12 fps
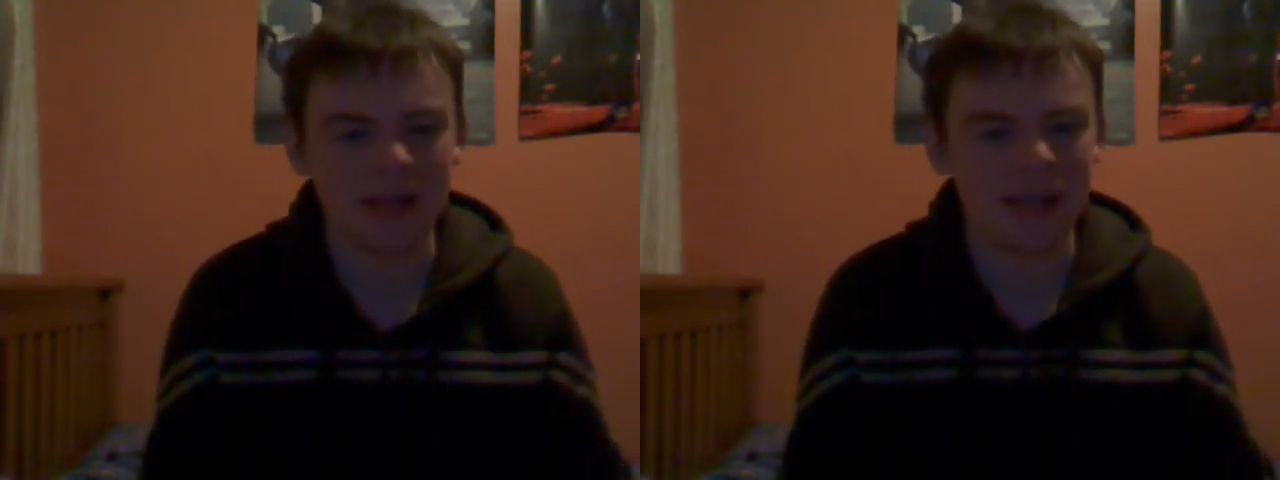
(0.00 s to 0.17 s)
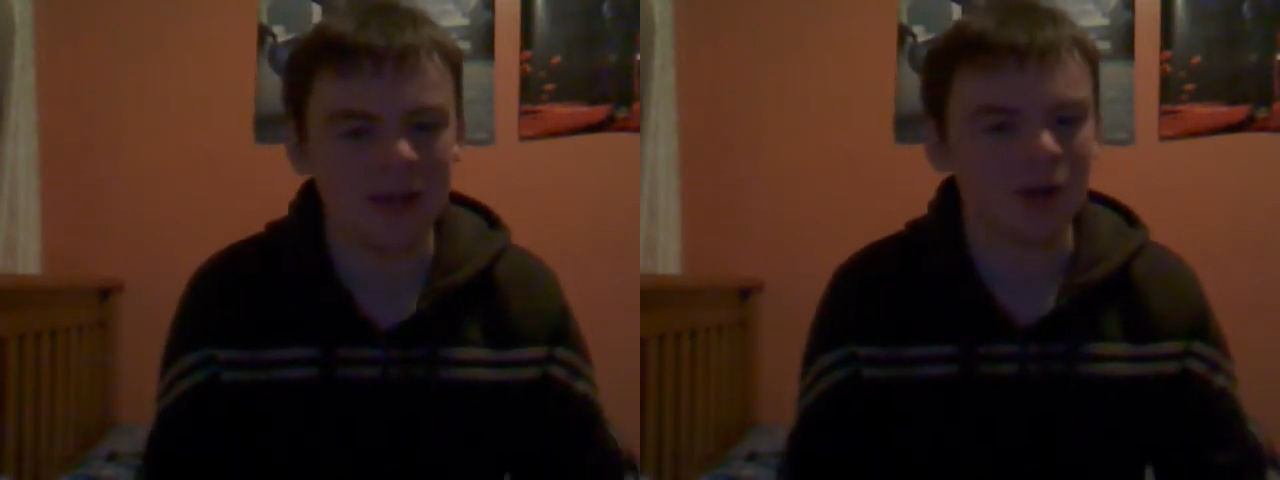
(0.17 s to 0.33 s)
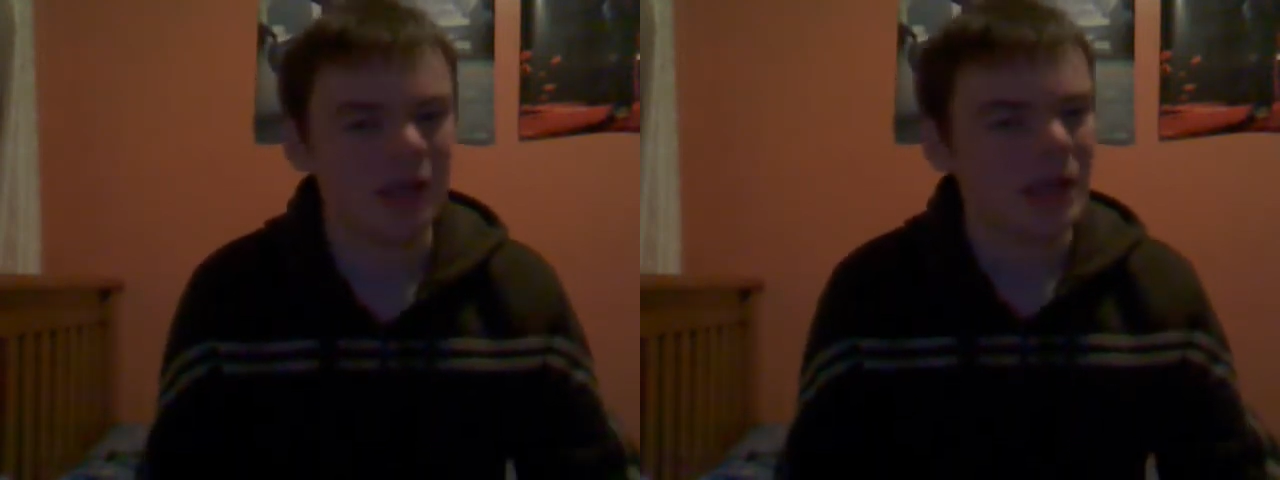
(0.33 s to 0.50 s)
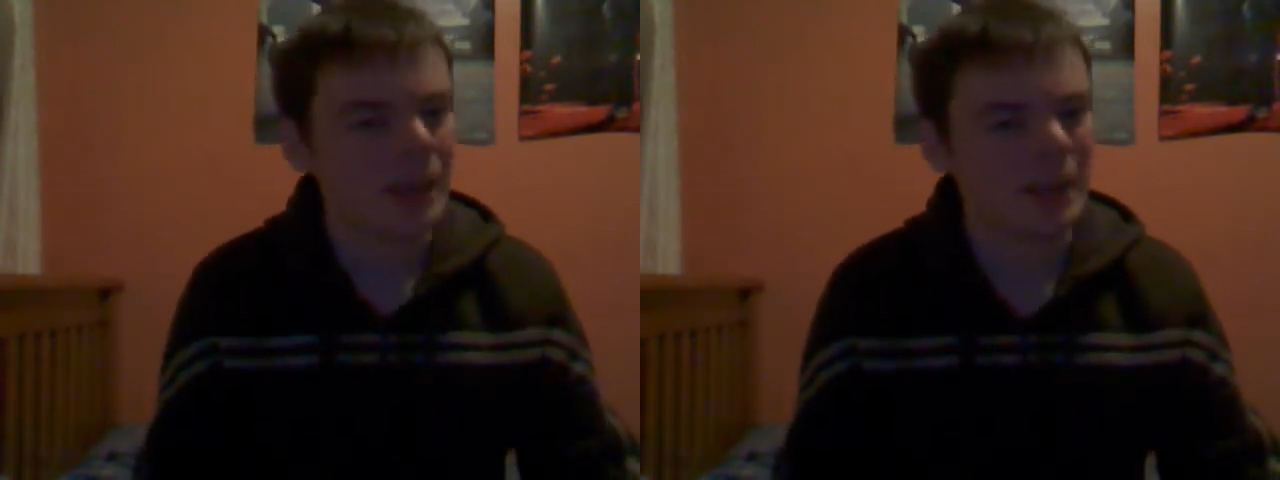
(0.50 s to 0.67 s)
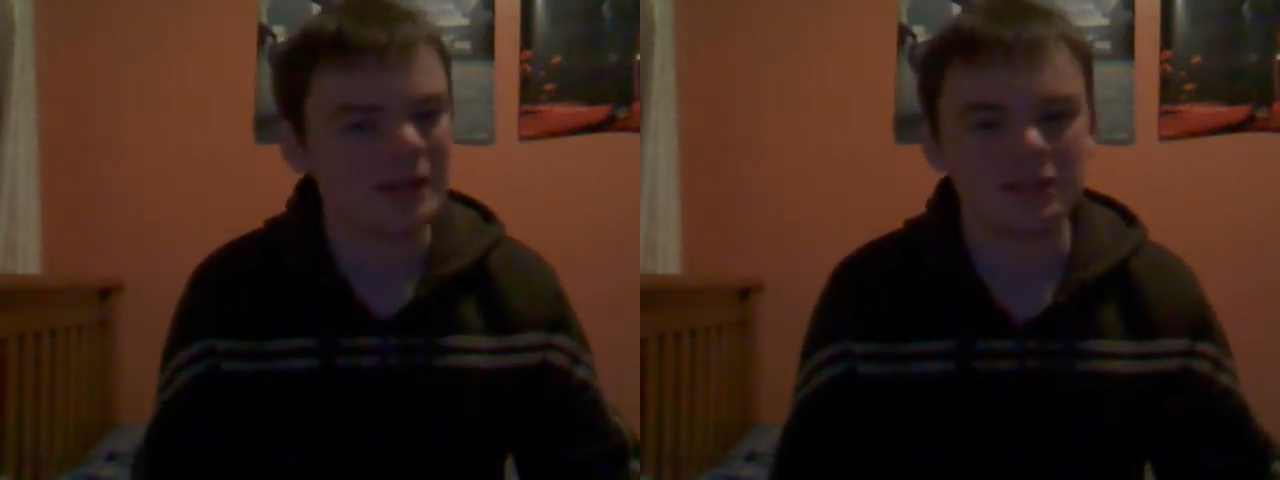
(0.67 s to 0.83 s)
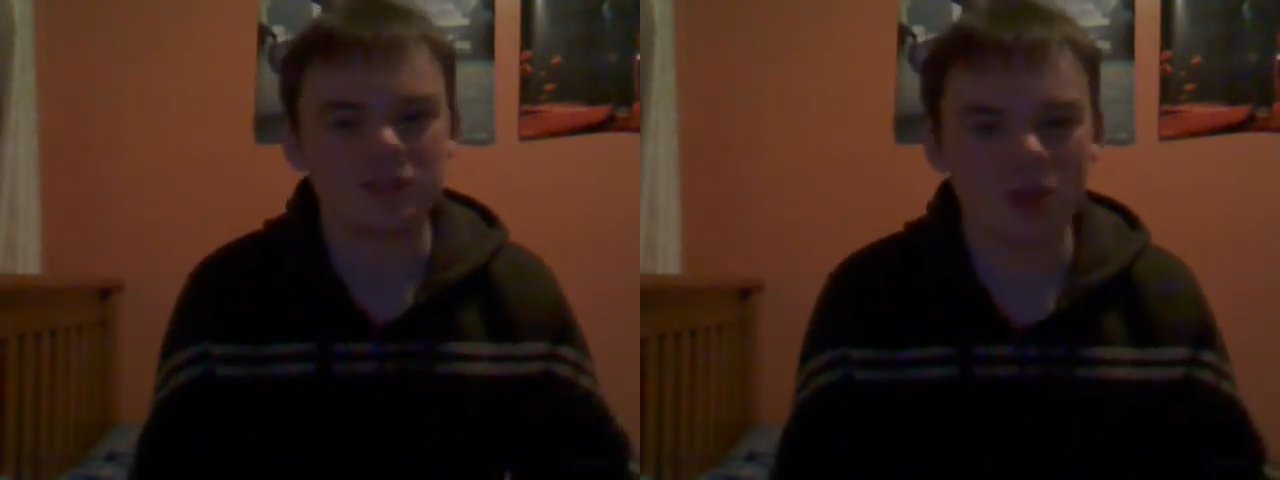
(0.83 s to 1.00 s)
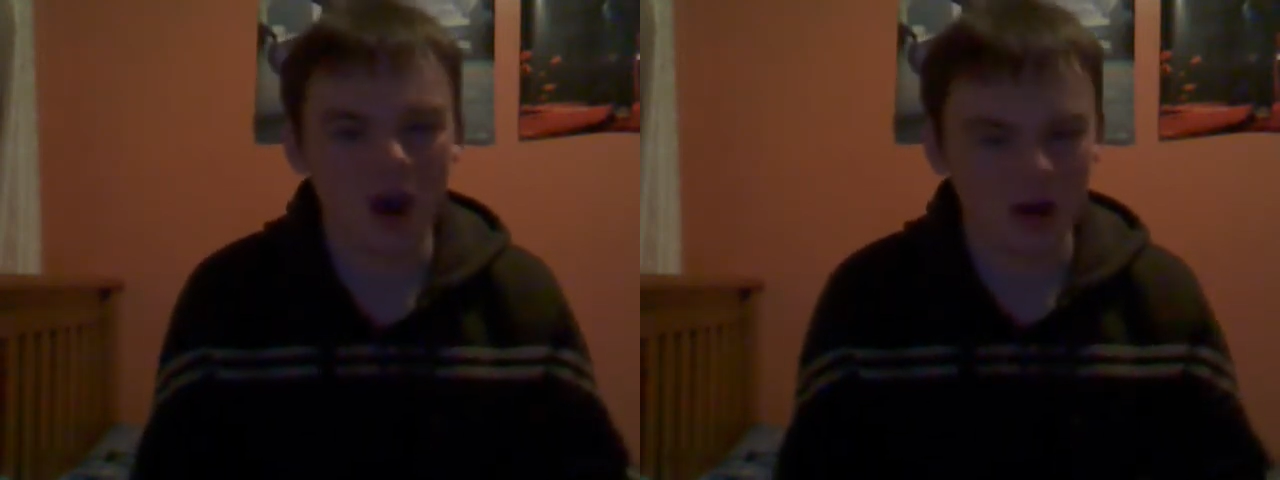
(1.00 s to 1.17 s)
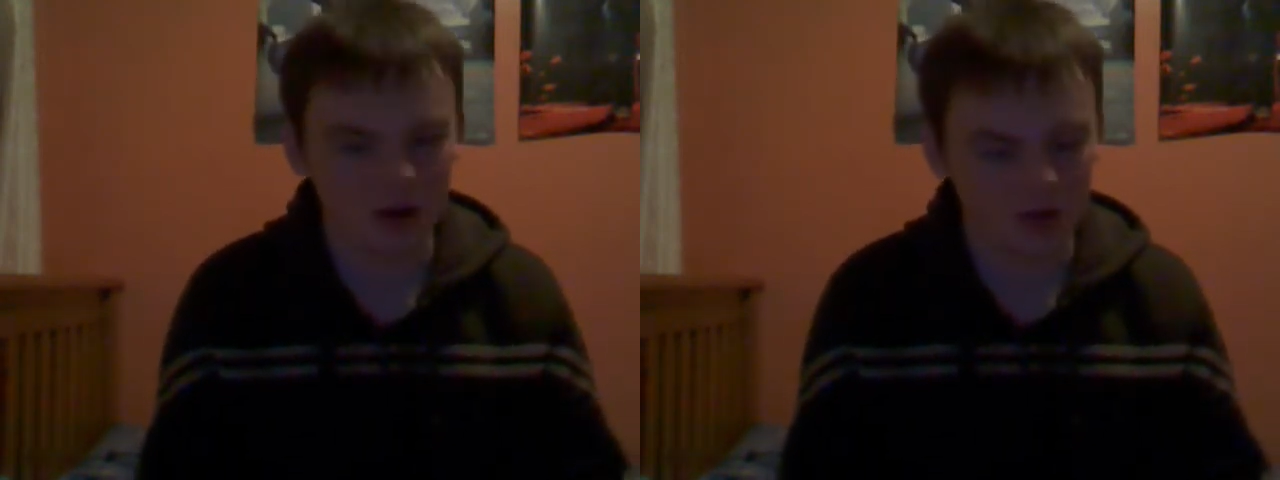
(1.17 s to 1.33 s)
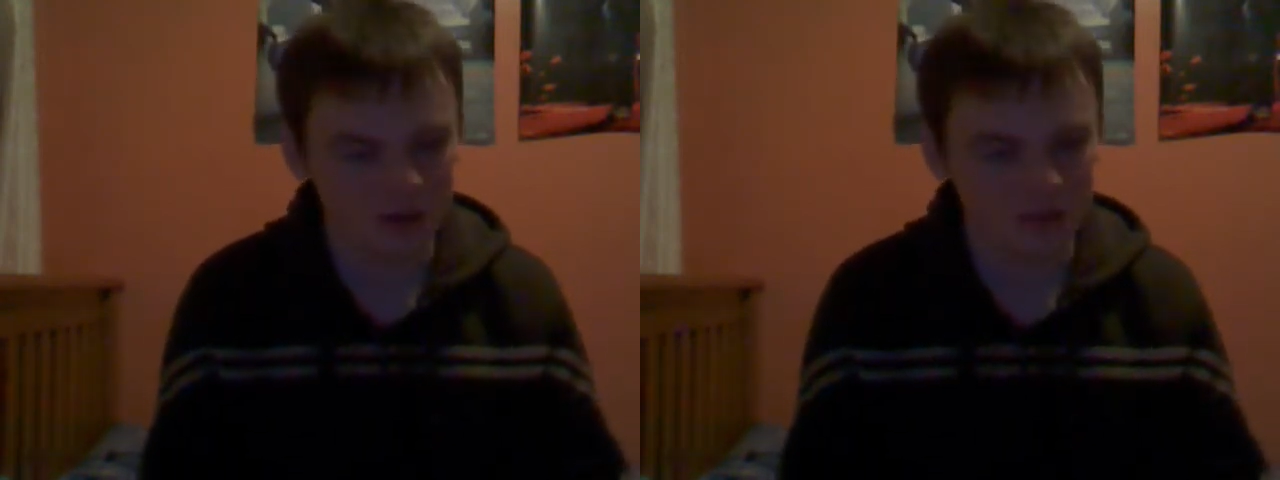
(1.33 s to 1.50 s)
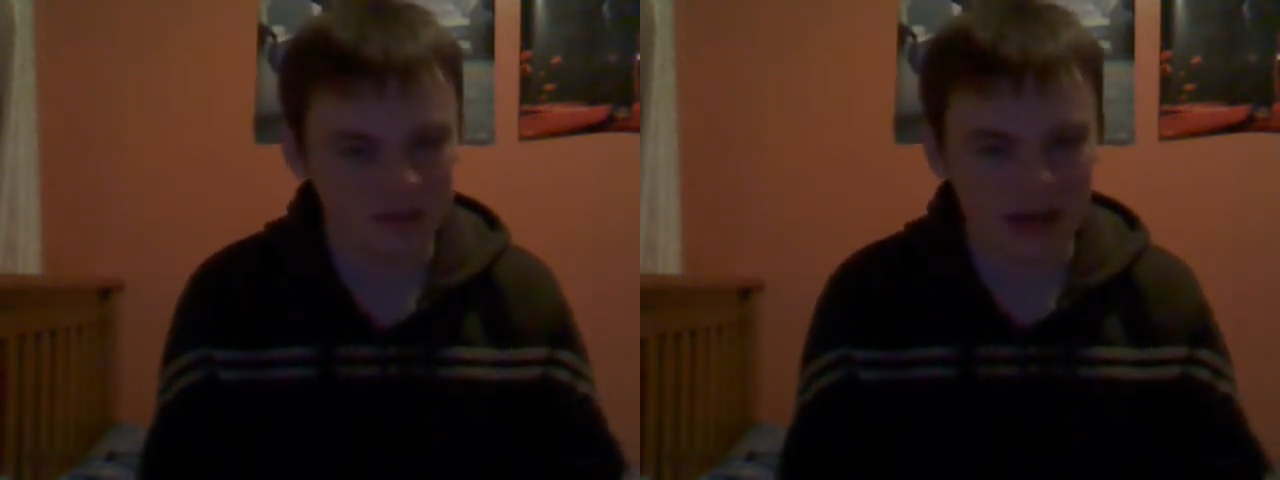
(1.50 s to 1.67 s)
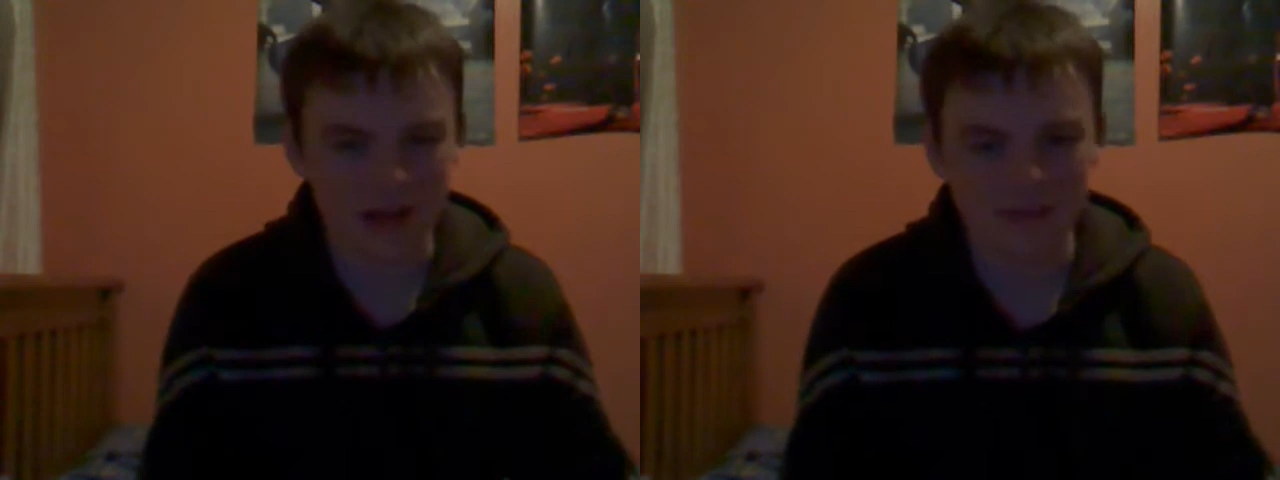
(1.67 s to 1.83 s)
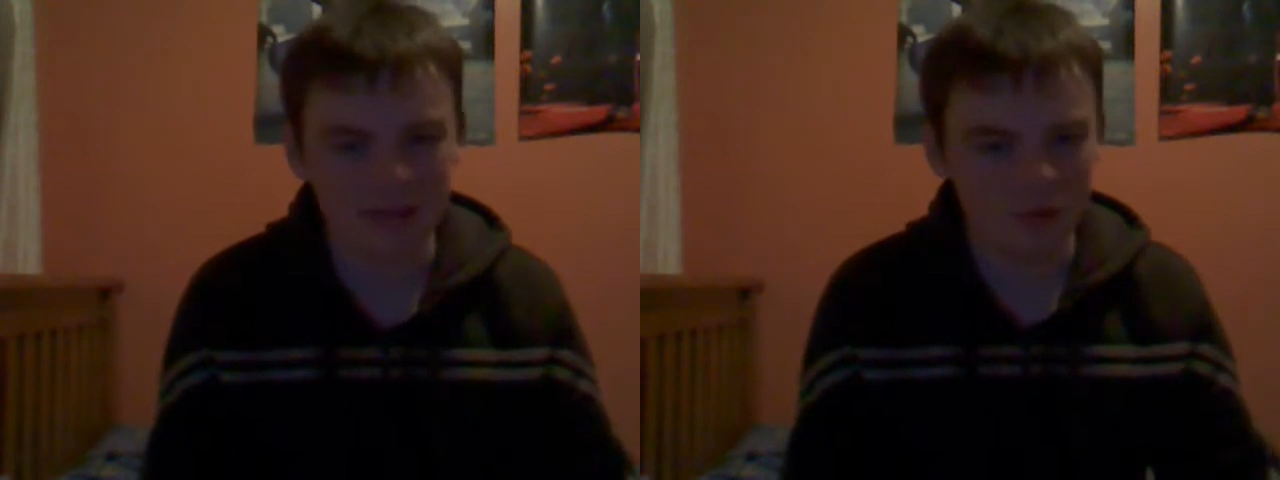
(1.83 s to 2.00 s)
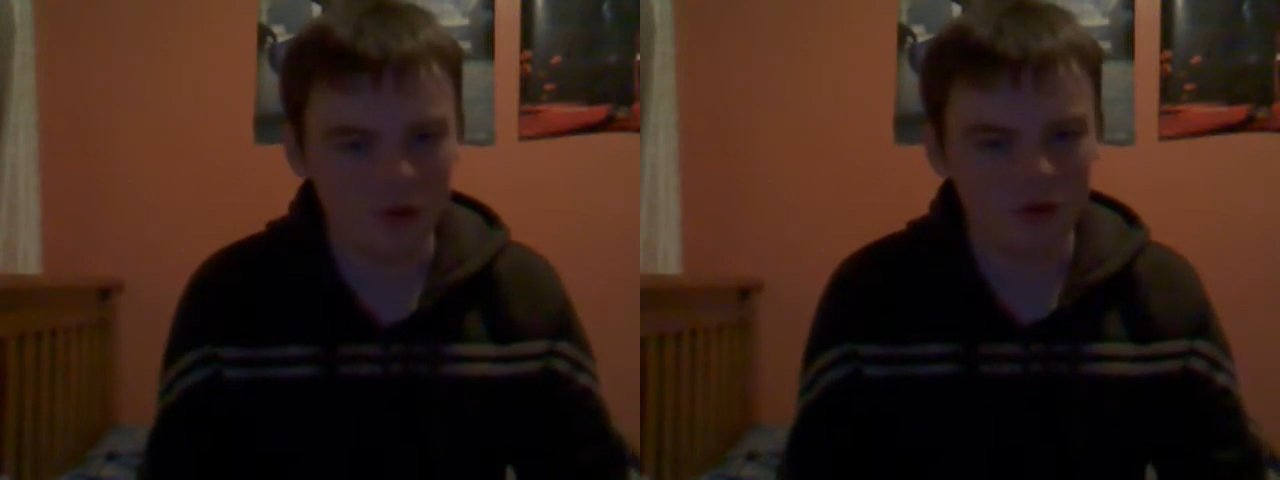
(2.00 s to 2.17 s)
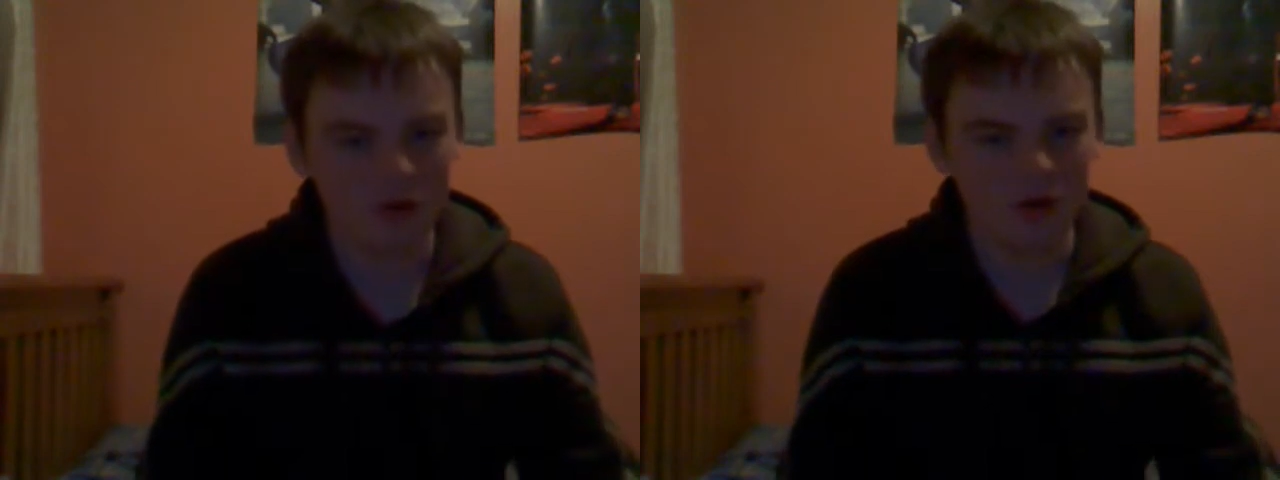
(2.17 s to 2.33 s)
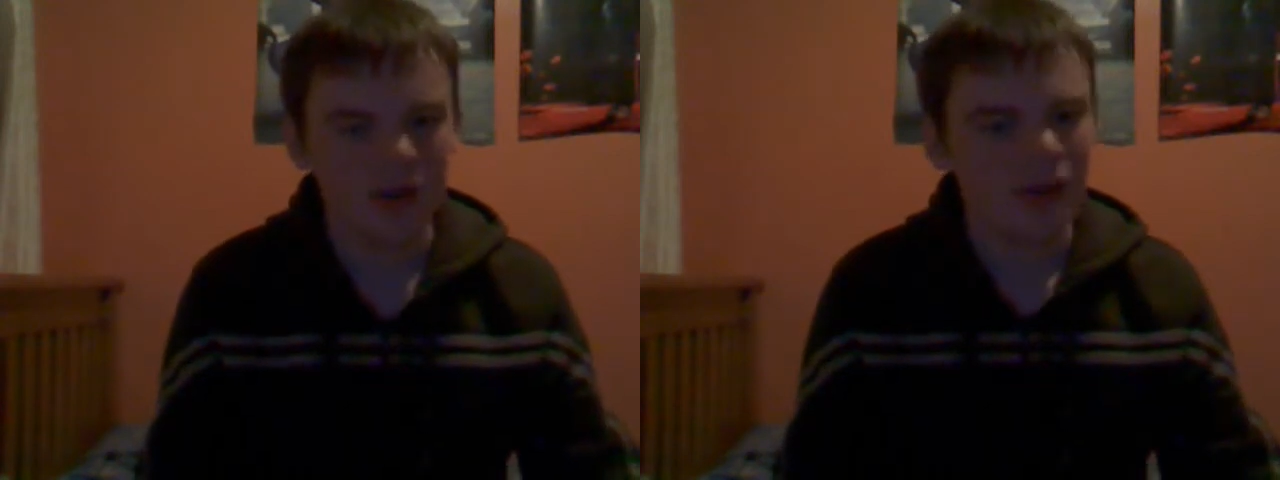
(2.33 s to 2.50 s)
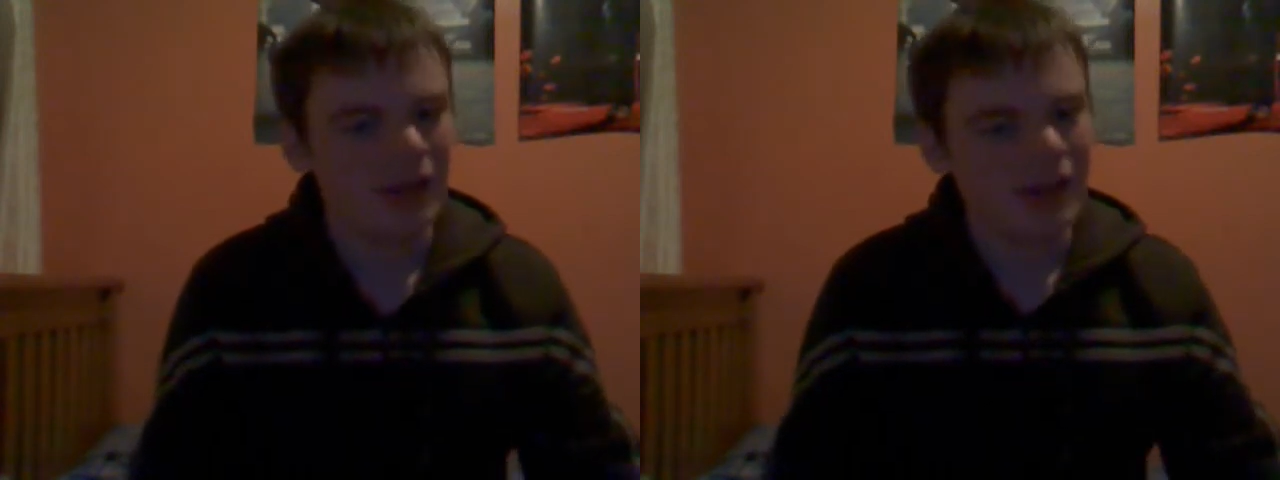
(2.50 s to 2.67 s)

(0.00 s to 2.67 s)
here. This is not going to stand anymore.